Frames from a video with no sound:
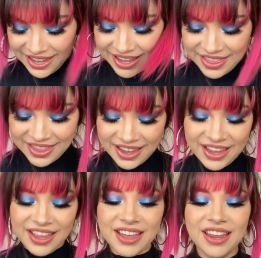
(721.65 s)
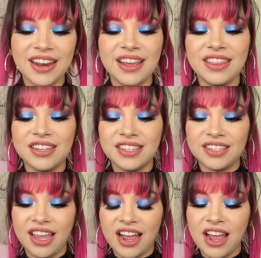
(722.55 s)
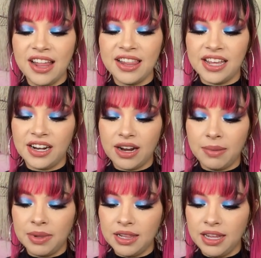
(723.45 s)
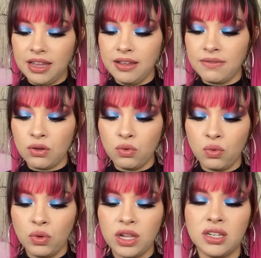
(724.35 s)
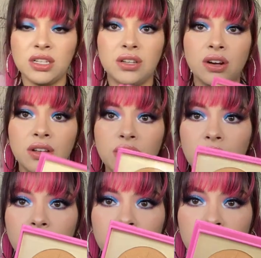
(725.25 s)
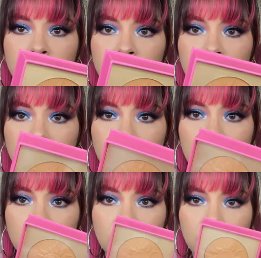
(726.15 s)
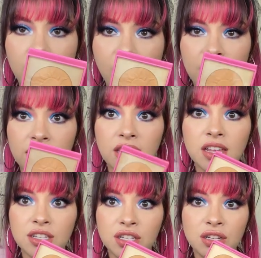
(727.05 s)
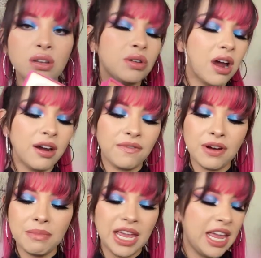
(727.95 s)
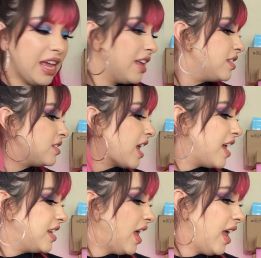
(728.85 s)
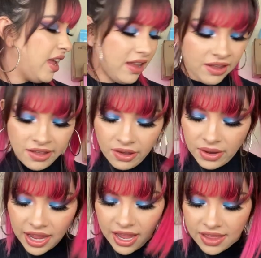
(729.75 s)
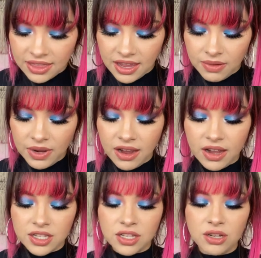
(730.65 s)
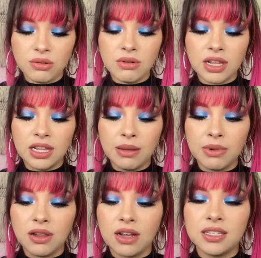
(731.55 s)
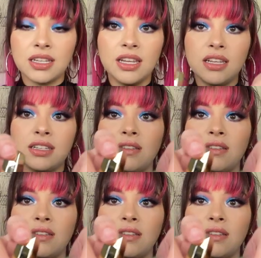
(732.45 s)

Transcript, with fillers: And then this is a highlighter, I believe. Ooh, it looks dark though. Yeah, I think that's too dark for me. Sad day. Okay, and then we got two lip glosses,